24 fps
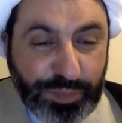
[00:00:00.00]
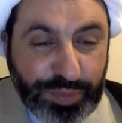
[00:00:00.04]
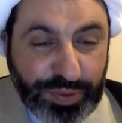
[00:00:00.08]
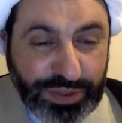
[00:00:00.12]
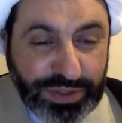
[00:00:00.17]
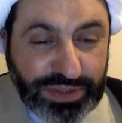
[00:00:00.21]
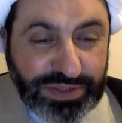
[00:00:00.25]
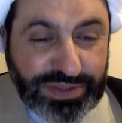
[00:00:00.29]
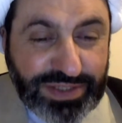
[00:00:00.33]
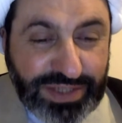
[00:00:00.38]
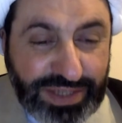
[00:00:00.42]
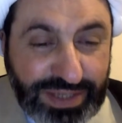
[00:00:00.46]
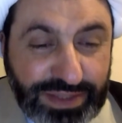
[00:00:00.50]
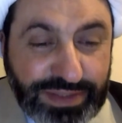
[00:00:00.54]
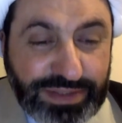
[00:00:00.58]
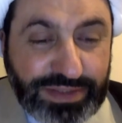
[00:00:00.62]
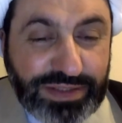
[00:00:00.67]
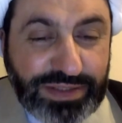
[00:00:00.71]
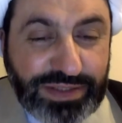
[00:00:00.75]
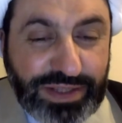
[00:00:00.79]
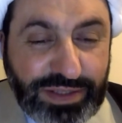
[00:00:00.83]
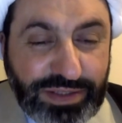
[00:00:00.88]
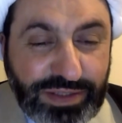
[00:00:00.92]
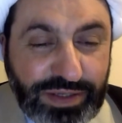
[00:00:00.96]

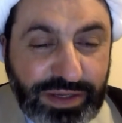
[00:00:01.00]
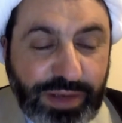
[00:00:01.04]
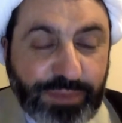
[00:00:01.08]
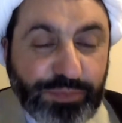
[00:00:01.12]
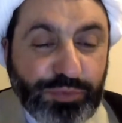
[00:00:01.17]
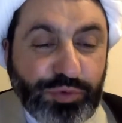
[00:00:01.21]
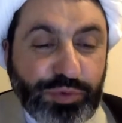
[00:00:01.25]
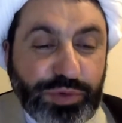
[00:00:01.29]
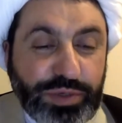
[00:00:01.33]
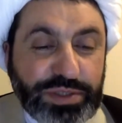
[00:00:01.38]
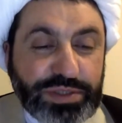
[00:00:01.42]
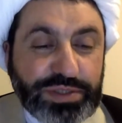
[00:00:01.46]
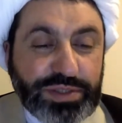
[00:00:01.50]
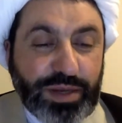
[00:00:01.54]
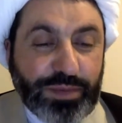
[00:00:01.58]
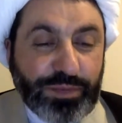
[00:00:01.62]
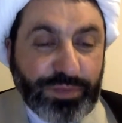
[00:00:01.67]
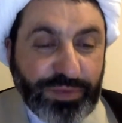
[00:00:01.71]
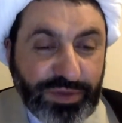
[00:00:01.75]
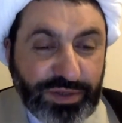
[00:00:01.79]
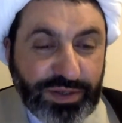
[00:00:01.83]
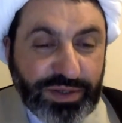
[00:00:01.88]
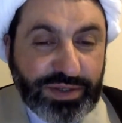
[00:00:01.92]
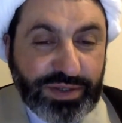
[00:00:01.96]
pretend that I am doing
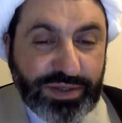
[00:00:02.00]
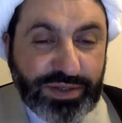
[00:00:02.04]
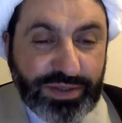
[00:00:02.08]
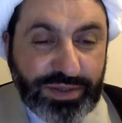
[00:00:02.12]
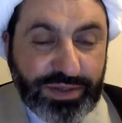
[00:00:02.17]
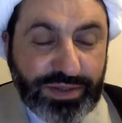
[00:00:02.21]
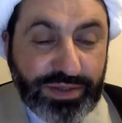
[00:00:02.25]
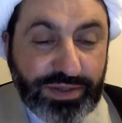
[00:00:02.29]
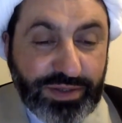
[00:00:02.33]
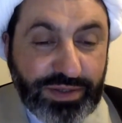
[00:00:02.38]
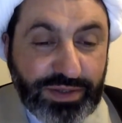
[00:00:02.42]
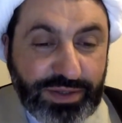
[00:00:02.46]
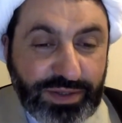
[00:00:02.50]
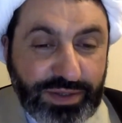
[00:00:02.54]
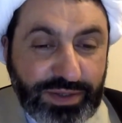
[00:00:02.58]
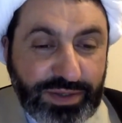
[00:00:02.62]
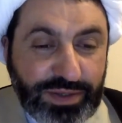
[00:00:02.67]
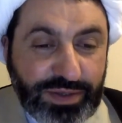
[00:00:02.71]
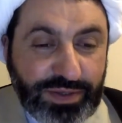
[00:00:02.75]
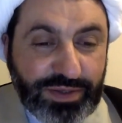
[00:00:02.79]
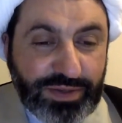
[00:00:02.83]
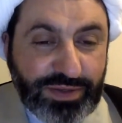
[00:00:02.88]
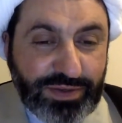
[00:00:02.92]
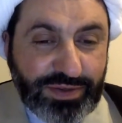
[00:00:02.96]
something.
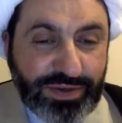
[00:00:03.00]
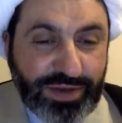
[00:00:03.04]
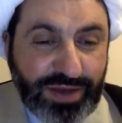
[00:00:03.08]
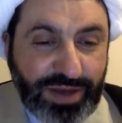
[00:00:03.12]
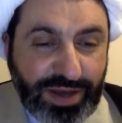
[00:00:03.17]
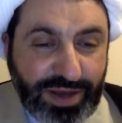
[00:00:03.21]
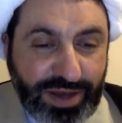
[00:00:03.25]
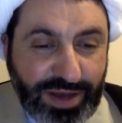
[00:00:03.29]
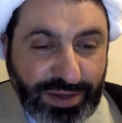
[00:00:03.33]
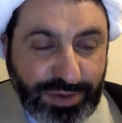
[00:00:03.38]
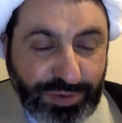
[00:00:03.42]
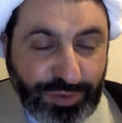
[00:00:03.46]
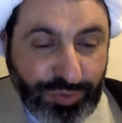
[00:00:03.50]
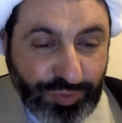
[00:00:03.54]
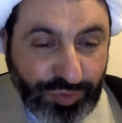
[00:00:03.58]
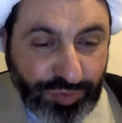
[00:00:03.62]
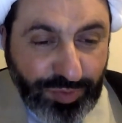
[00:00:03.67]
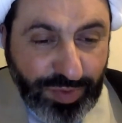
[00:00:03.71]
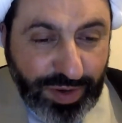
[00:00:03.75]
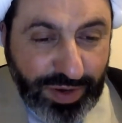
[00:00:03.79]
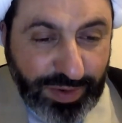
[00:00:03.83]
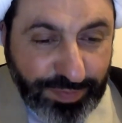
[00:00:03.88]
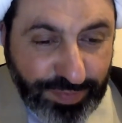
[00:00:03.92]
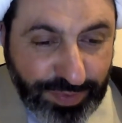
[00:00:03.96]
I
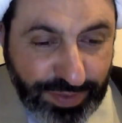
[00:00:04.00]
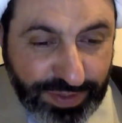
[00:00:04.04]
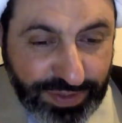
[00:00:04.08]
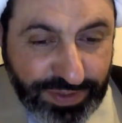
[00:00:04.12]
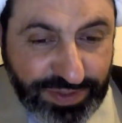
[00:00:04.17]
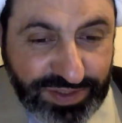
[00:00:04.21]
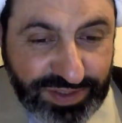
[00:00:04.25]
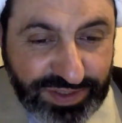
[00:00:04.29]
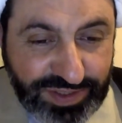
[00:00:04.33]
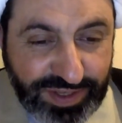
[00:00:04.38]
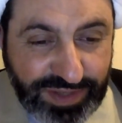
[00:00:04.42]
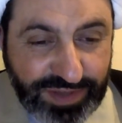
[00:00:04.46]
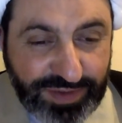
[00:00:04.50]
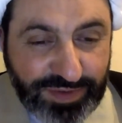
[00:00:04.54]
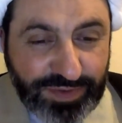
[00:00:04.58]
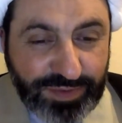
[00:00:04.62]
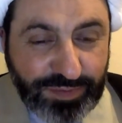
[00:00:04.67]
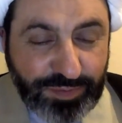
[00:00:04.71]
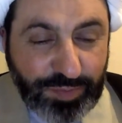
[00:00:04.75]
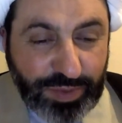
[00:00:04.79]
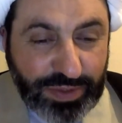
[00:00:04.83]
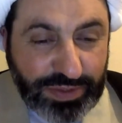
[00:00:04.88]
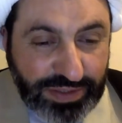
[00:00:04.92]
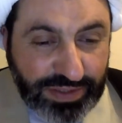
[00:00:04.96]
do my best,
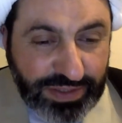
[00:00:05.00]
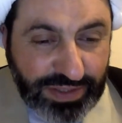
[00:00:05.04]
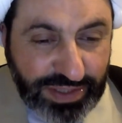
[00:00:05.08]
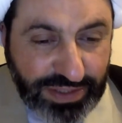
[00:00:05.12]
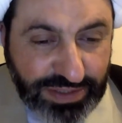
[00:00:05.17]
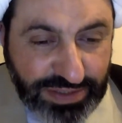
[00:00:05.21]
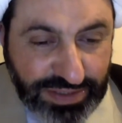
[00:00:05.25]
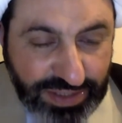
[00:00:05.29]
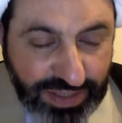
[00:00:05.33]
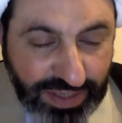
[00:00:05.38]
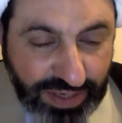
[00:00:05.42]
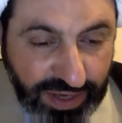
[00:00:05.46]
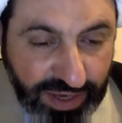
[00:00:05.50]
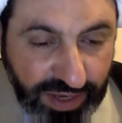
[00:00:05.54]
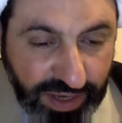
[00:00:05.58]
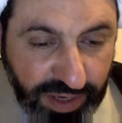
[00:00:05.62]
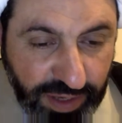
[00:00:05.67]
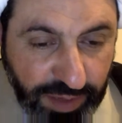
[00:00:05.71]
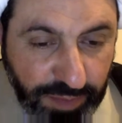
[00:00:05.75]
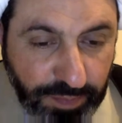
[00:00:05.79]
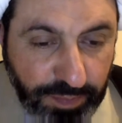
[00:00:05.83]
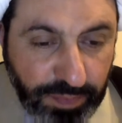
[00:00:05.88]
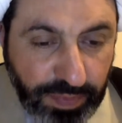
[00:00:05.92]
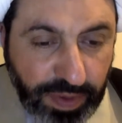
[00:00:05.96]
but it's
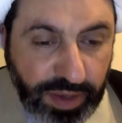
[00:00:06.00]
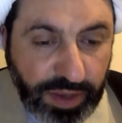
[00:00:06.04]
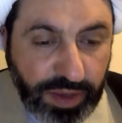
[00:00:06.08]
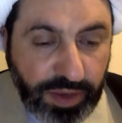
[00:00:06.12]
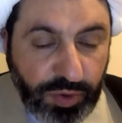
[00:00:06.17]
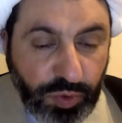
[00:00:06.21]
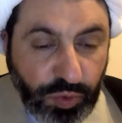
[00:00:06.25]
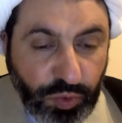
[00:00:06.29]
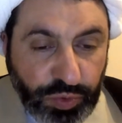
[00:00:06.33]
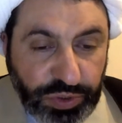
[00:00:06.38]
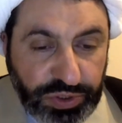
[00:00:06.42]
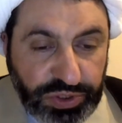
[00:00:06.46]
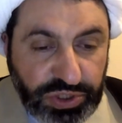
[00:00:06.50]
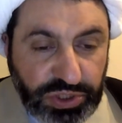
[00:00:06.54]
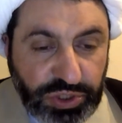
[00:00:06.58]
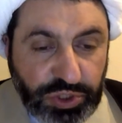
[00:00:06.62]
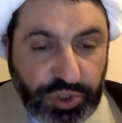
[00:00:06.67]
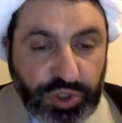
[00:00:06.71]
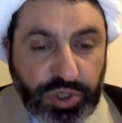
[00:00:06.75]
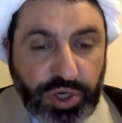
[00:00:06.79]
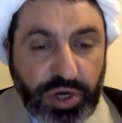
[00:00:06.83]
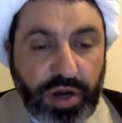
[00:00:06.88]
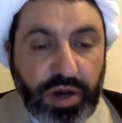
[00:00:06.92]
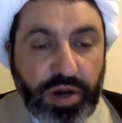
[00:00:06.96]
him who is in
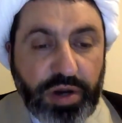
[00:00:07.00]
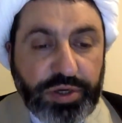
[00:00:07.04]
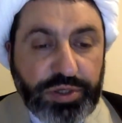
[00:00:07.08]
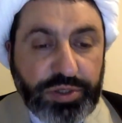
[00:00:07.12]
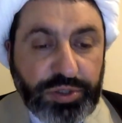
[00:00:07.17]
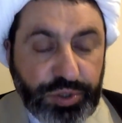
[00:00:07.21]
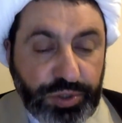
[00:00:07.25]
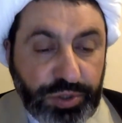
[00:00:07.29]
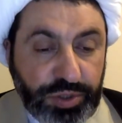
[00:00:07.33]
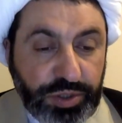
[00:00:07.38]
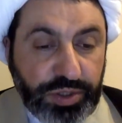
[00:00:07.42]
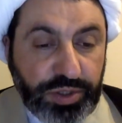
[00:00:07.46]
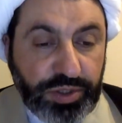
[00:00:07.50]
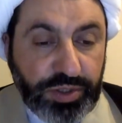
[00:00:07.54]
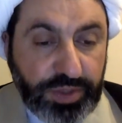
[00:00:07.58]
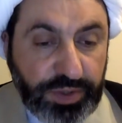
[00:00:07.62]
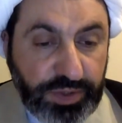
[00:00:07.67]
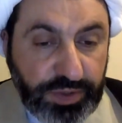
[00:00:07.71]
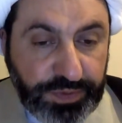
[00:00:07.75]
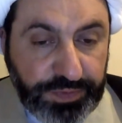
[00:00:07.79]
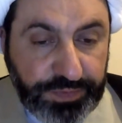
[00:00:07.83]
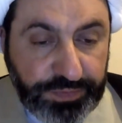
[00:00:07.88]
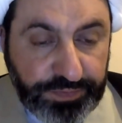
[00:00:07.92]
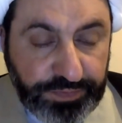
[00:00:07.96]
charge.
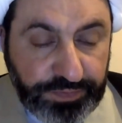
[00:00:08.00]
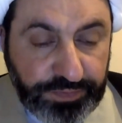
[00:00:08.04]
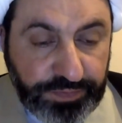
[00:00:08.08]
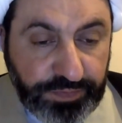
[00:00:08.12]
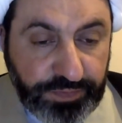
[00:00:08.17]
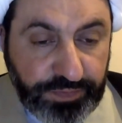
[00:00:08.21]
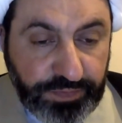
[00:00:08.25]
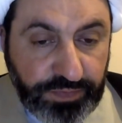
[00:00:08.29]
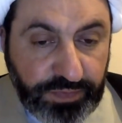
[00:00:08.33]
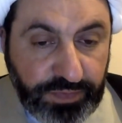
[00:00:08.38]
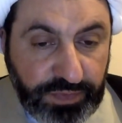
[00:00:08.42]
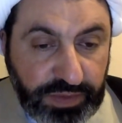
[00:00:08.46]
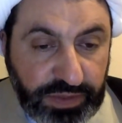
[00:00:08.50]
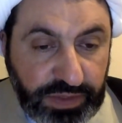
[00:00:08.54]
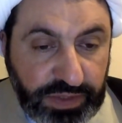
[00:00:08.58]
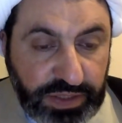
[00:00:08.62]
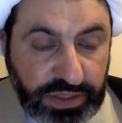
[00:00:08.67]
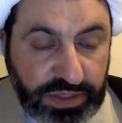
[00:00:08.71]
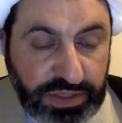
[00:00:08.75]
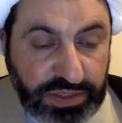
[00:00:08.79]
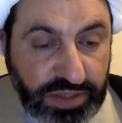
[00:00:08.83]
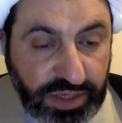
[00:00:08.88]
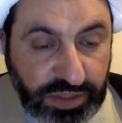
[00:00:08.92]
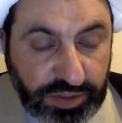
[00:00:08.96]

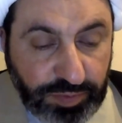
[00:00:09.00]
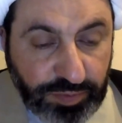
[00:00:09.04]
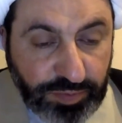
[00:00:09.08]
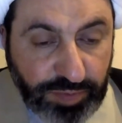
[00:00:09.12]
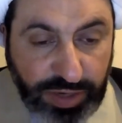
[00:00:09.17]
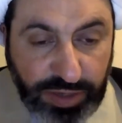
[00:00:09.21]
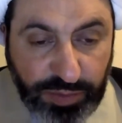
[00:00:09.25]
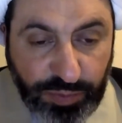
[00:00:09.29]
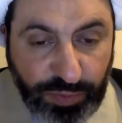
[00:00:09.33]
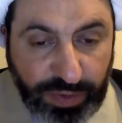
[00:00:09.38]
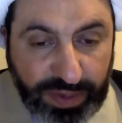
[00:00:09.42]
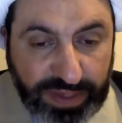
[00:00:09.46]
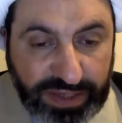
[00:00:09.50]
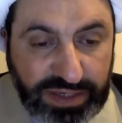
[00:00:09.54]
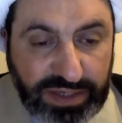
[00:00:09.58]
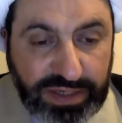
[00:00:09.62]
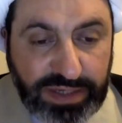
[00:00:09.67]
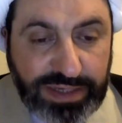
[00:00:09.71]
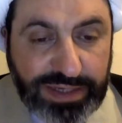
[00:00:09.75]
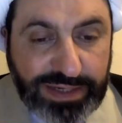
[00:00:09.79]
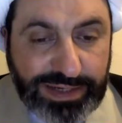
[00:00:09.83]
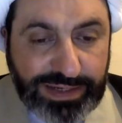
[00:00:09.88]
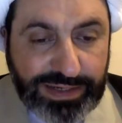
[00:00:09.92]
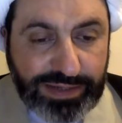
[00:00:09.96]
He's not my
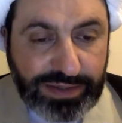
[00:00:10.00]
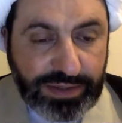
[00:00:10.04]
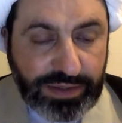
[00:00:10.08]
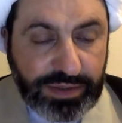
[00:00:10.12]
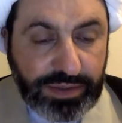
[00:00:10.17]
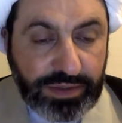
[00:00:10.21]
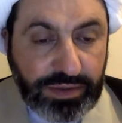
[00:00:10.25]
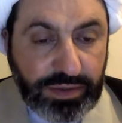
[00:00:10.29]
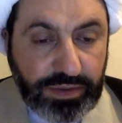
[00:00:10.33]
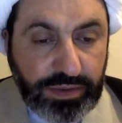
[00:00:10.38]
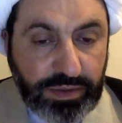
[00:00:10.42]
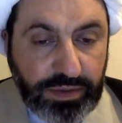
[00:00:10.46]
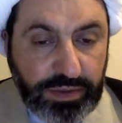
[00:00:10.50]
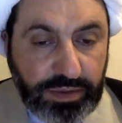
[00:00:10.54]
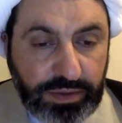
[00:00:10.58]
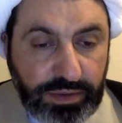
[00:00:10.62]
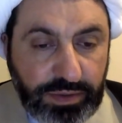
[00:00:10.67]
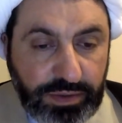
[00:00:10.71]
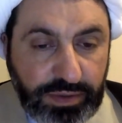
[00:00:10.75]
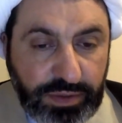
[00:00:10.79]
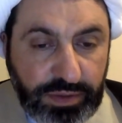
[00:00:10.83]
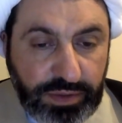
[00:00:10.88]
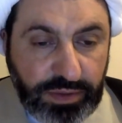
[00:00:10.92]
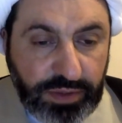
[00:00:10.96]
wakil.
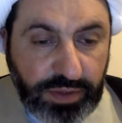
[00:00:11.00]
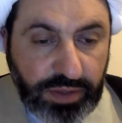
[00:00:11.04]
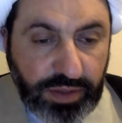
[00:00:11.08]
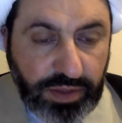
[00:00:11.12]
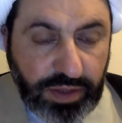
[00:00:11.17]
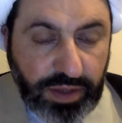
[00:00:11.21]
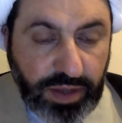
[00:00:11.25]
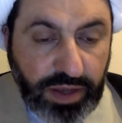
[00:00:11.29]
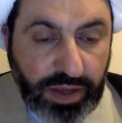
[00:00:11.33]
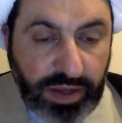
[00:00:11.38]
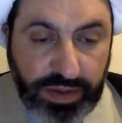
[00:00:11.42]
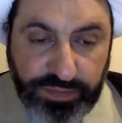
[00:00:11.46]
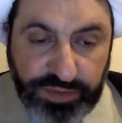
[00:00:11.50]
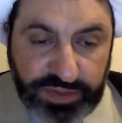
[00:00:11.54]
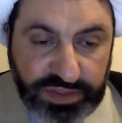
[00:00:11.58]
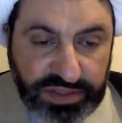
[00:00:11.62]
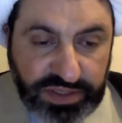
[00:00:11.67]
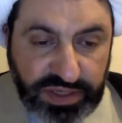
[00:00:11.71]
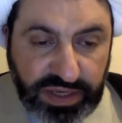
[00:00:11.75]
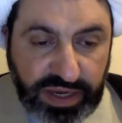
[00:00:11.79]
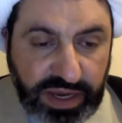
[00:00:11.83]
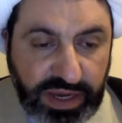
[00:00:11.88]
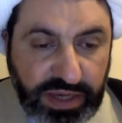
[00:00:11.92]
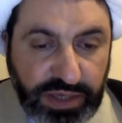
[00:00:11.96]
I am
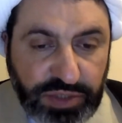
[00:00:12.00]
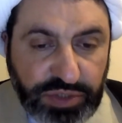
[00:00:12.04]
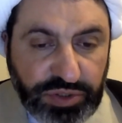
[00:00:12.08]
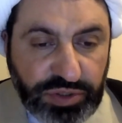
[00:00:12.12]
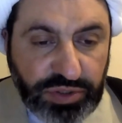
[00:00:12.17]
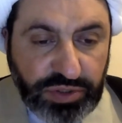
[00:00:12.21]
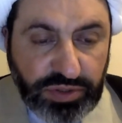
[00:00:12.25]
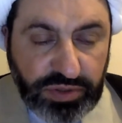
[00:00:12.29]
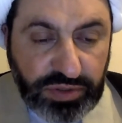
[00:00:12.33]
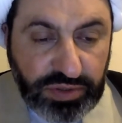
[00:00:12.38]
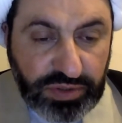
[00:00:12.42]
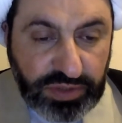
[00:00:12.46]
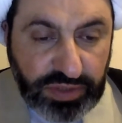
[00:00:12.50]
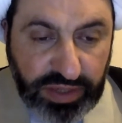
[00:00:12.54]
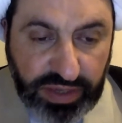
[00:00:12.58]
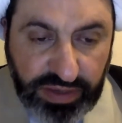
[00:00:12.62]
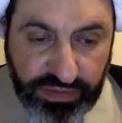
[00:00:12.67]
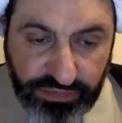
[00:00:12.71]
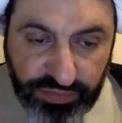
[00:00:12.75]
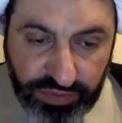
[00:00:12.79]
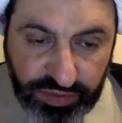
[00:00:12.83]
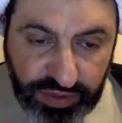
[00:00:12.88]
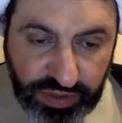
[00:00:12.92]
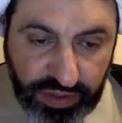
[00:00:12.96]
his agent.
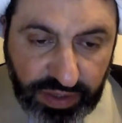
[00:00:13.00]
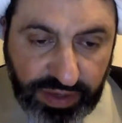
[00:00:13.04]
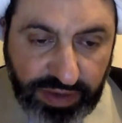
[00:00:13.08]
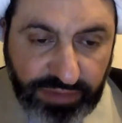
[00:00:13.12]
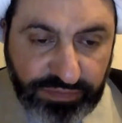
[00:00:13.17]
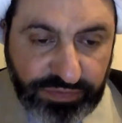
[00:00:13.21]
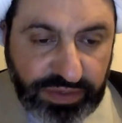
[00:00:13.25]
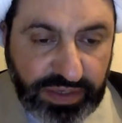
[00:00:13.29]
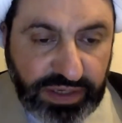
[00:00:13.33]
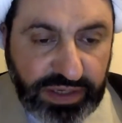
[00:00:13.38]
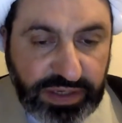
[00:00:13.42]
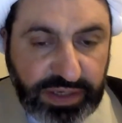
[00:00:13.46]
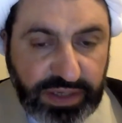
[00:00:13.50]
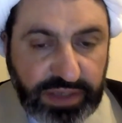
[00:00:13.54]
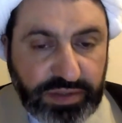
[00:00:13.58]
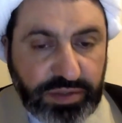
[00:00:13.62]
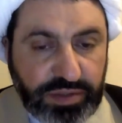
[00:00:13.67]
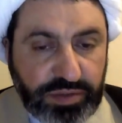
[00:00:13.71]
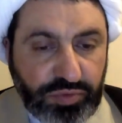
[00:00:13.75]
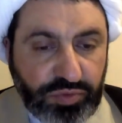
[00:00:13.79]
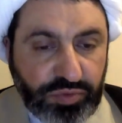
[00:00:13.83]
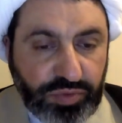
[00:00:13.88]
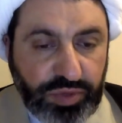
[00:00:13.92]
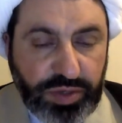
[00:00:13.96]
Everything I have
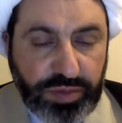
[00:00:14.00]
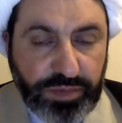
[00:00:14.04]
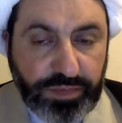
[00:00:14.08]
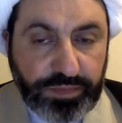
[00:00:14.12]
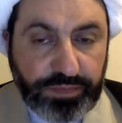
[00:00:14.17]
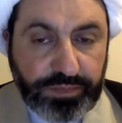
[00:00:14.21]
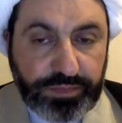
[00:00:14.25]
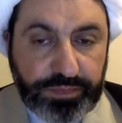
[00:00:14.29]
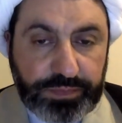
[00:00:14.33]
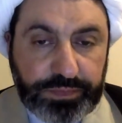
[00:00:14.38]
dedicated to him.